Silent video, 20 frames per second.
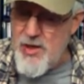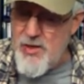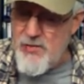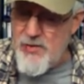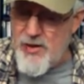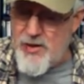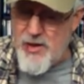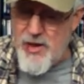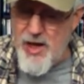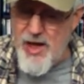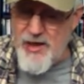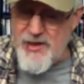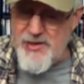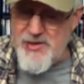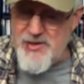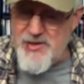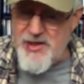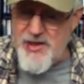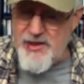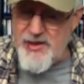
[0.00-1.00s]
The clock
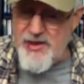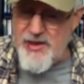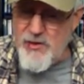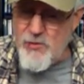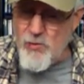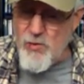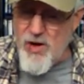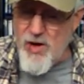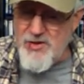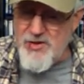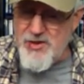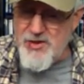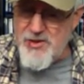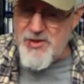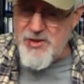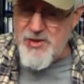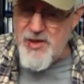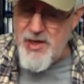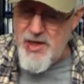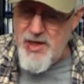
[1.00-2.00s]
is ticking in
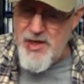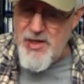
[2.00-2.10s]
Washington.